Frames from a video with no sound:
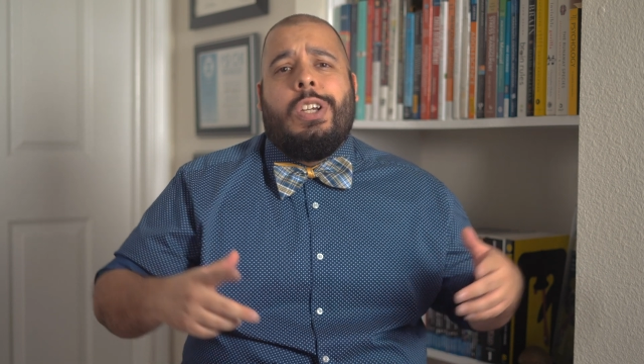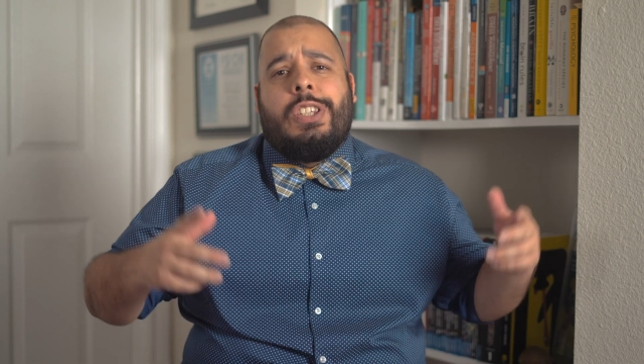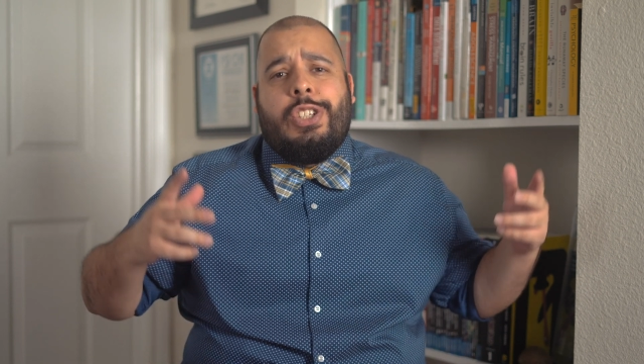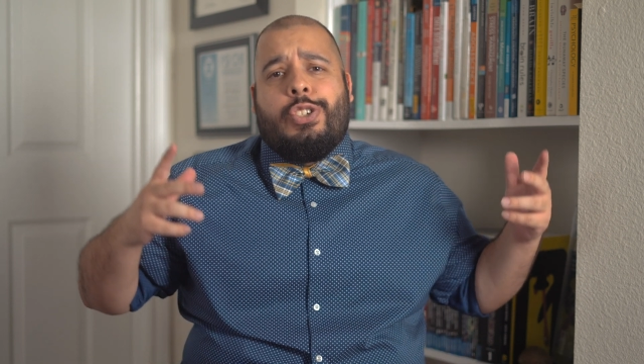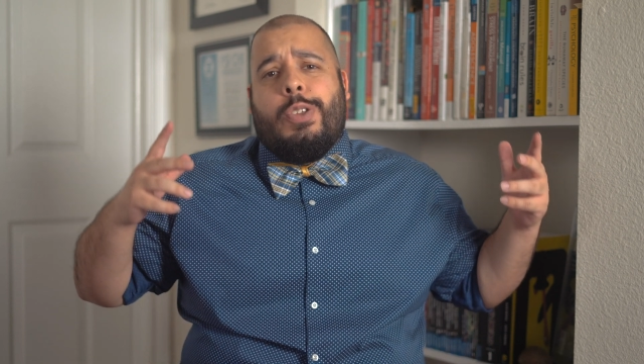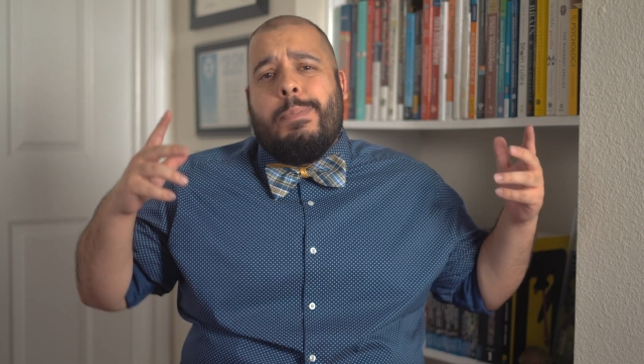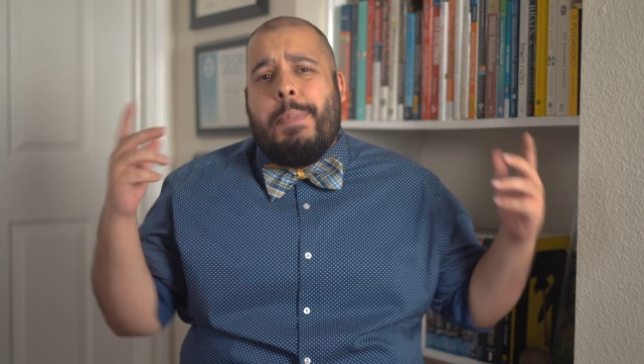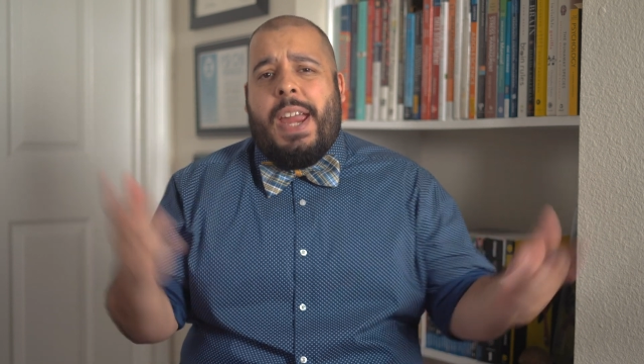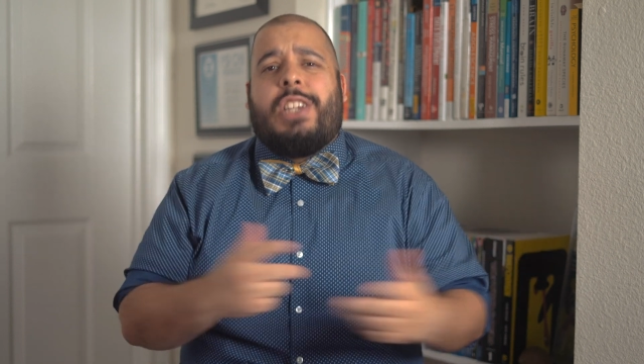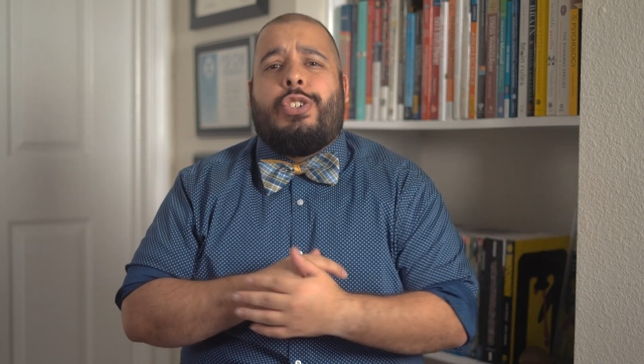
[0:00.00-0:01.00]
These are the
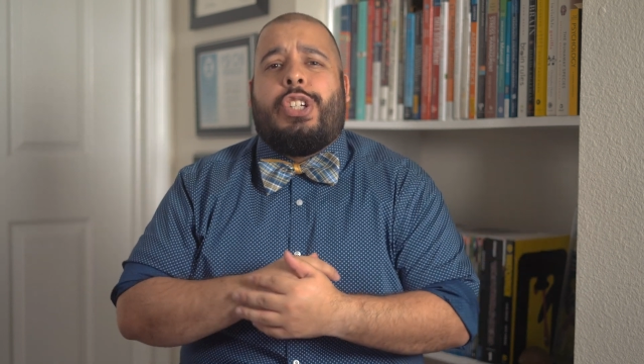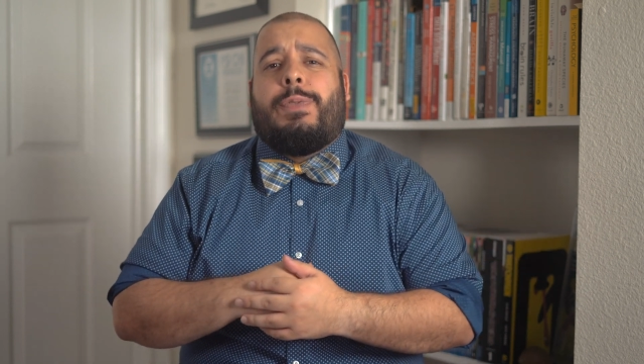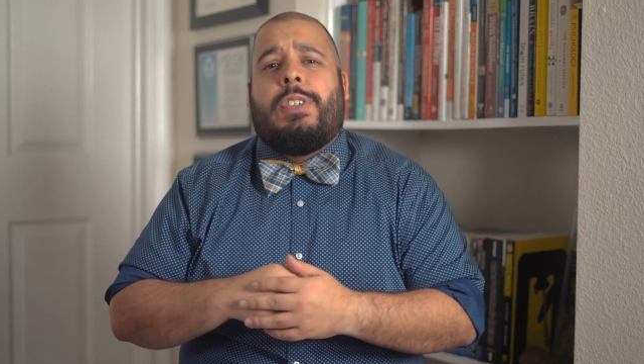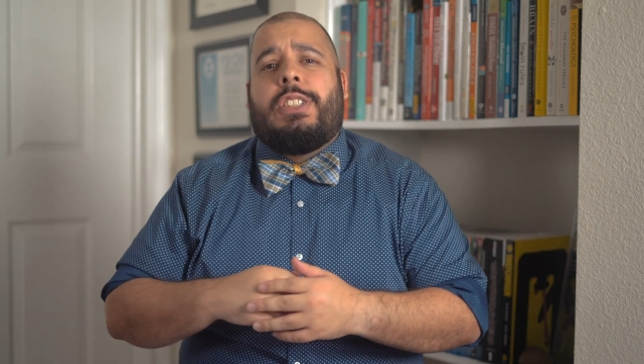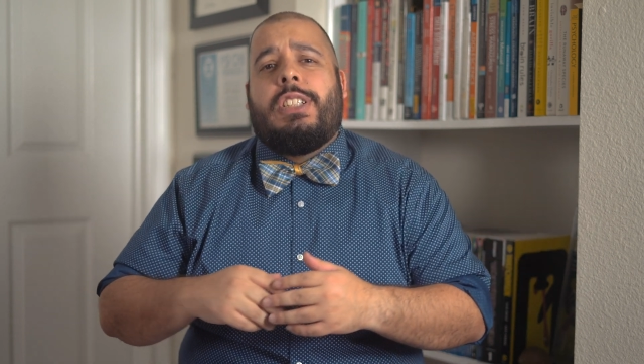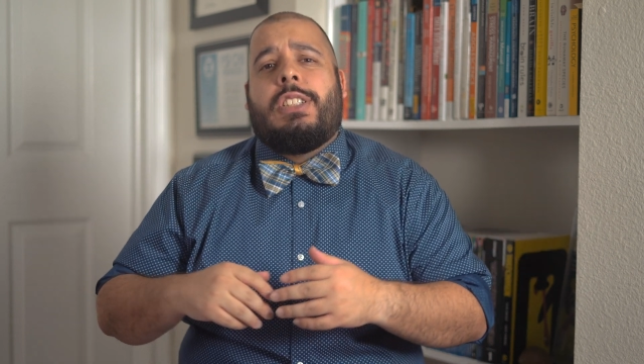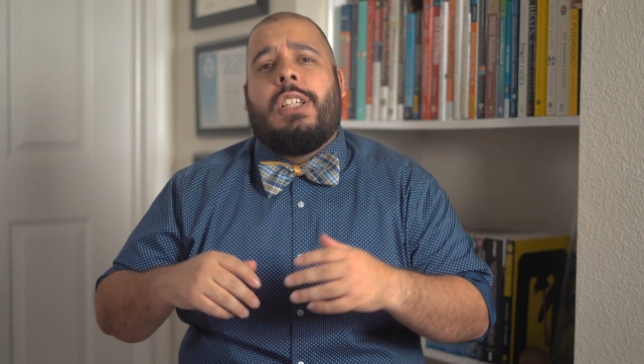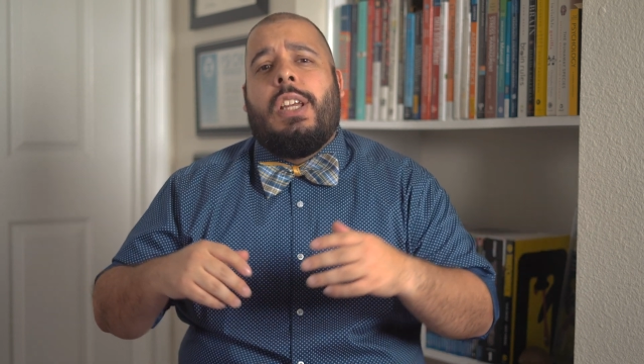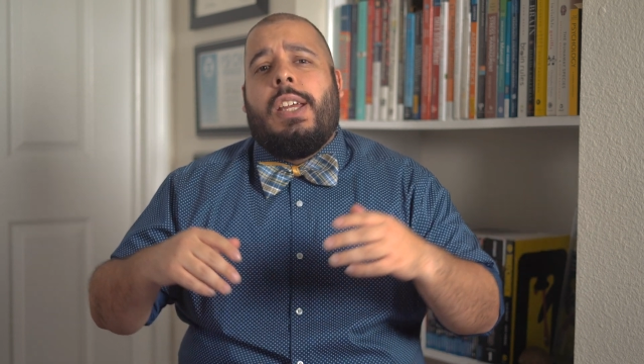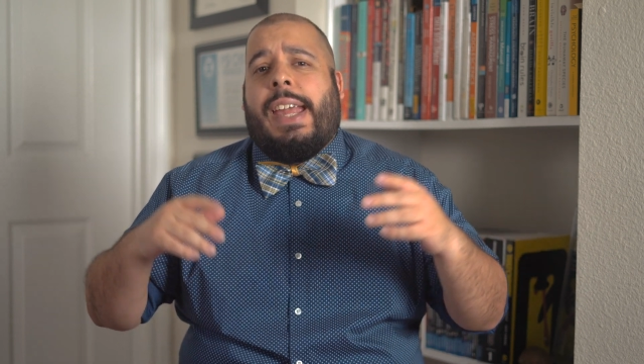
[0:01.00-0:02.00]
major differences
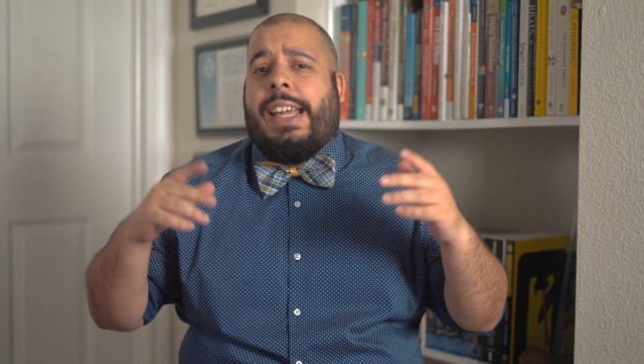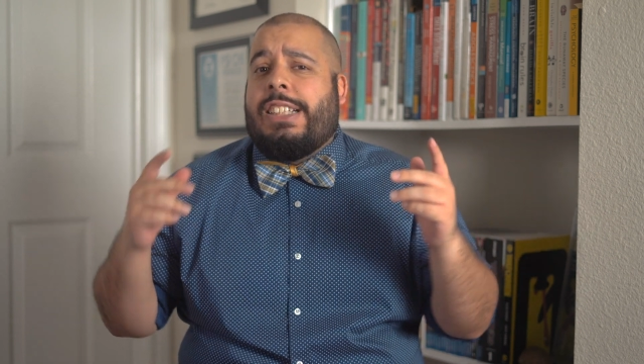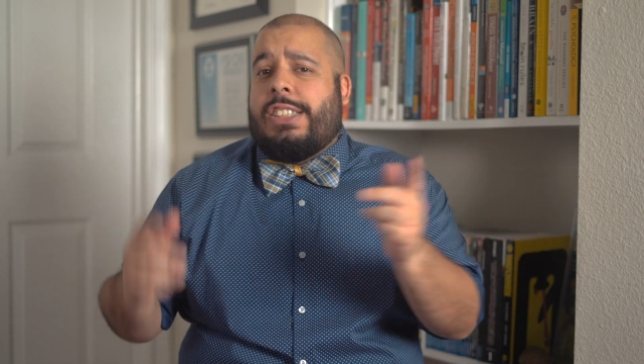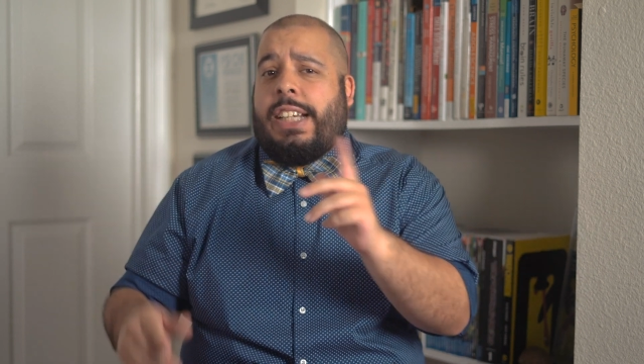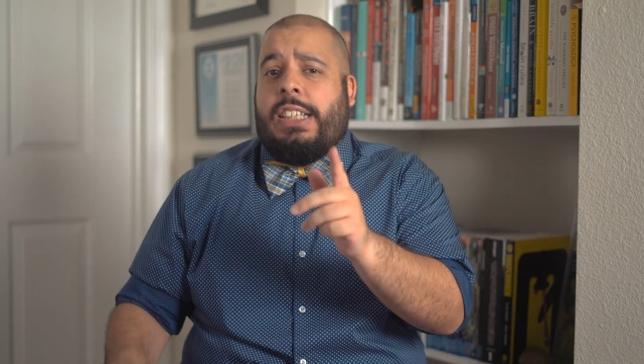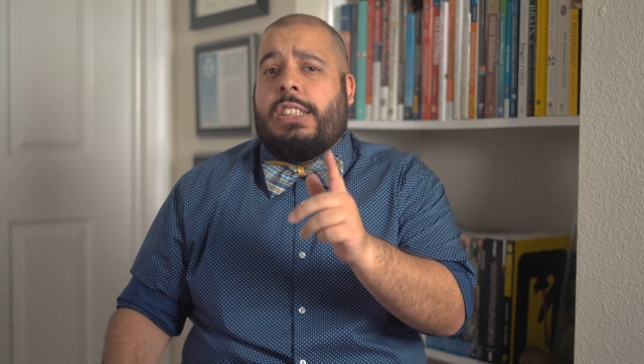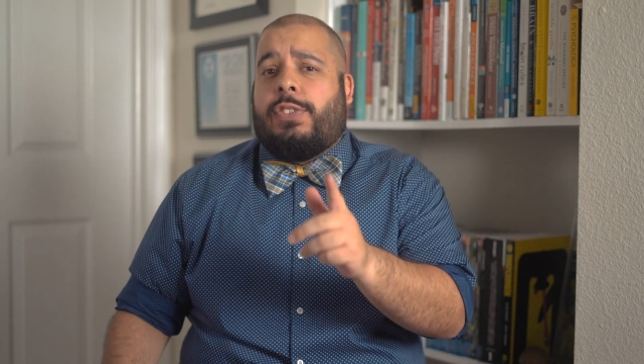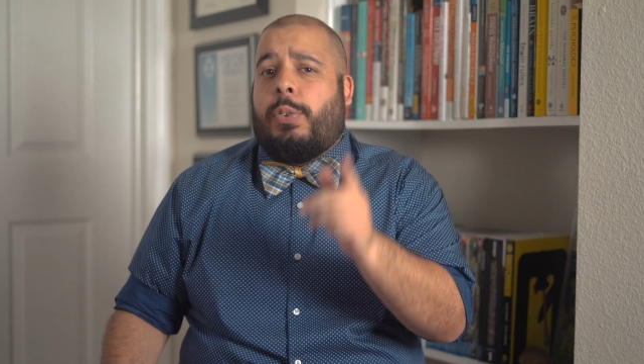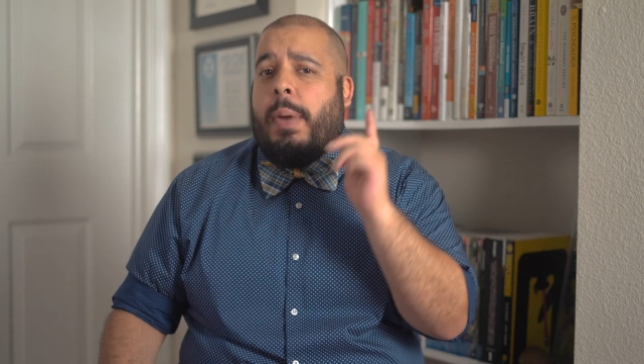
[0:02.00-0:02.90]
and changes from